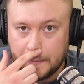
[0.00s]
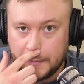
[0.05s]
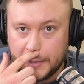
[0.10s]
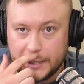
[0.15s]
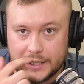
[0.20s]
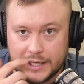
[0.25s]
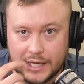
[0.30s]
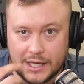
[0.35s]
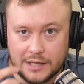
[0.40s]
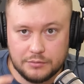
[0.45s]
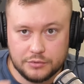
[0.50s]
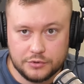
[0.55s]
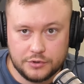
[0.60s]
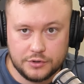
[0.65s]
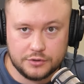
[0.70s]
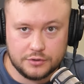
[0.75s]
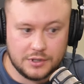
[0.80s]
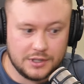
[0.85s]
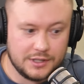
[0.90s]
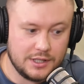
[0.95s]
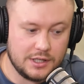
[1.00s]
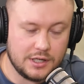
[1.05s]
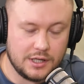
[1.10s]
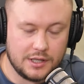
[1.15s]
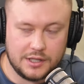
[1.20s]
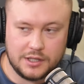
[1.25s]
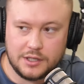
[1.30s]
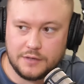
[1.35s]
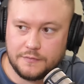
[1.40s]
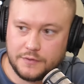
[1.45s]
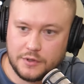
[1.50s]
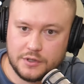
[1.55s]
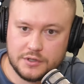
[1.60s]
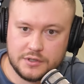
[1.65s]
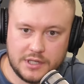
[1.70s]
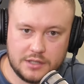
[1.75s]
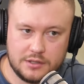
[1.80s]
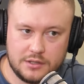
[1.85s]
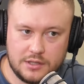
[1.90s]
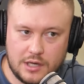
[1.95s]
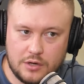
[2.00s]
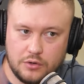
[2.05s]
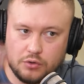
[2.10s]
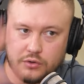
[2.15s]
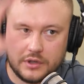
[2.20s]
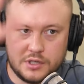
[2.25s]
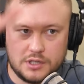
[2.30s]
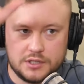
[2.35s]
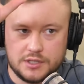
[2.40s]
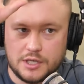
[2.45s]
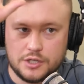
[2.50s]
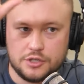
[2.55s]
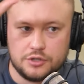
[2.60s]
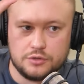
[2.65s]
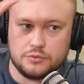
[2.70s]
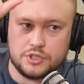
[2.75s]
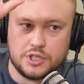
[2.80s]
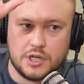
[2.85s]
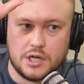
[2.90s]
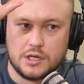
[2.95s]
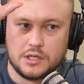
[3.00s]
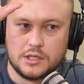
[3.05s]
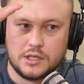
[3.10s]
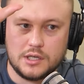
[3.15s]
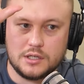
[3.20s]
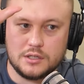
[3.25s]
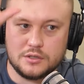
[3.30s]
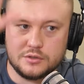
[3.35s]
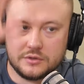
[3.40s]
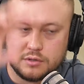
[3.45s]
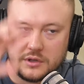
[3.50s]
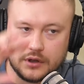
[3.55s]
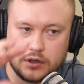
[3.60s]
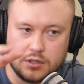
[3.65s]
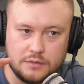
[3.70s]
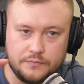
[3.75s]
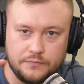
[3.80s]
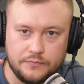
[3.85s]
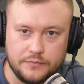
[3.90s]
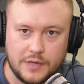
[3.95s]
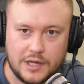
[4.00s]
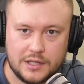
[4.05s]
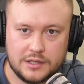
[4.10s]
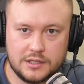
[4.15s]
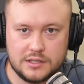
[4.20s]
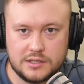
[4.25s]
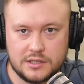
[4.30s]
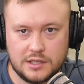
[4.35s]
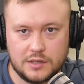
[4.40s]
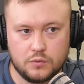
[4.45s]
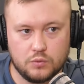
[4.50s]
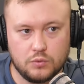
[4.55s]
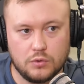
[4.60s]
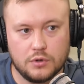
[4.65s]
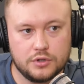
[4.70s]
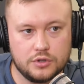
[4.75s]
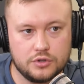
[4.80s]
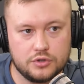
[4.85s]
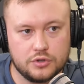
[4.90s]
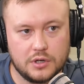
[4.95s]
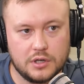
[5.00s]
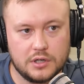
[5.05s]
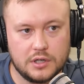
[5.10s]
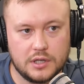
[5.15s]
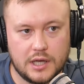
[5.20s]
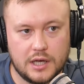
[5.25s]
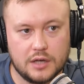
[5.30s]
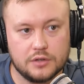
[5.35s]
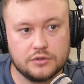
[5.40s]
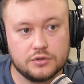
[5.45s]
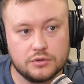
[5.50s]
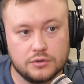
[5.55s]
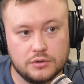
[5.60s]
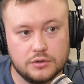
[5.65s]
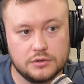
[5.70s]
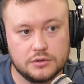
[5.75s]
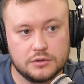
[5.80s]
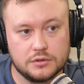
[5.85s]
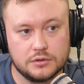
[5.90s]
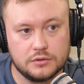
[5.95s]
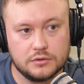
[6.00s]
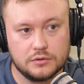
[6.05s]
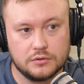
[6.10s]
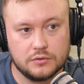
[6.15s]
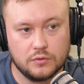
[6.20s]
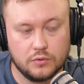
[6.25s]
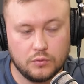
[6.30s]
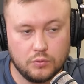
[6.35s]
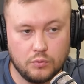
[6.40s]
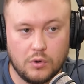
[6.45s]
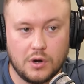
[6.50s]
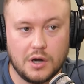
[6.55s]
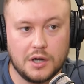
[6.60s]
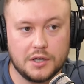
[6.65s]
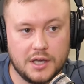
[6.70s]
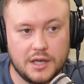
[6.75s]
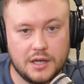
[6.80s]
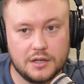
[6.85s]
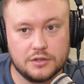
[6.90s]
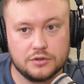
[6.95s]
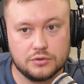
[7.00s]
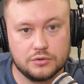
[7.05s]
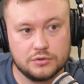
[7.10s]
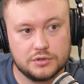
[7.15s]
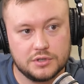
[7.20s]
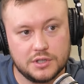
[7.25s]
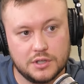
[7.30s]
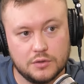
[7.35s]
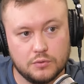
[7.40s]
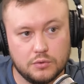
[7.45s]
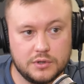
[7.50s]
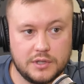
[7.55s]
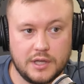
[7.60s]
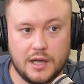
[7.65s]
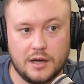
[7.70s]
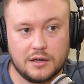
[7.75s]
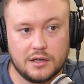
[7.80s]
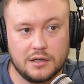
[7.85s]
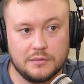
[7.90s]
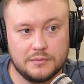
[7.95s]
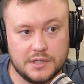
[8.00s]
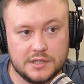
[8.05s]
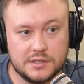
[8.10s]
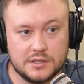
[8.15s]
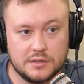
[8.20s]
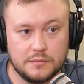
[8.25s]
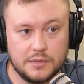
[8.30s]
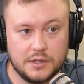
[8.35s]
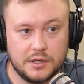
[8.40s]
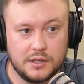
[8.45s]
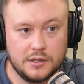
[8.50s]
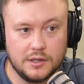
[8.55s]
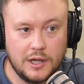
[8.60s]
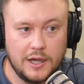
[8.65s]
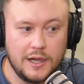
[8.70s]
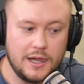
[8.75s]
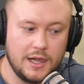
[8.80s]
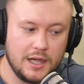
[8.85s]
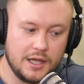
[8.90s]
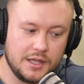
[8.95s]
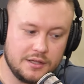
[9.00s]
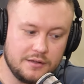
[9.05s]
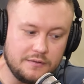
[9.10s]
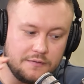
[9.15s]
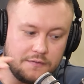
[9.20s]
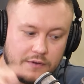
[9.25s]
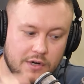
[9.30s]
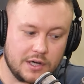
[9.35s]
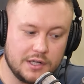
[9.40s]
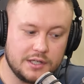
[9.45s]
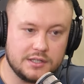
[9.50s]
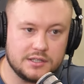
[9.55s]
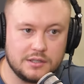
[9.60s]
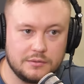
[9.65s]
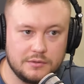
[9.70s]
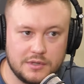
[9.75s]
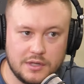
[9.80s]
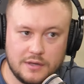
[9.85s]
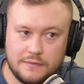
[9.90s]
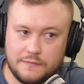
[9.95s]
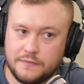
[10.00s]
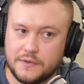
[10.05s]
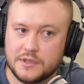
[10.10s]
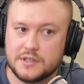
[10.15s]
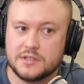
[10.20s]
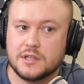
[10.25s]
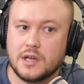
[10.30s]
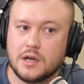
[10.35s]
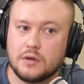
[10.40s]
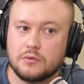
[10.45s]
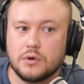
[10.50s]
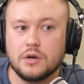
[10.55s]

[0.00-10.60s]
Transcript: being able to sort of, again, I think it flows down to that organizational chart again to sort of understand what you're trying to outsource, why you're outsourcing it, what the outcome needs to be, and then finding someone that fits that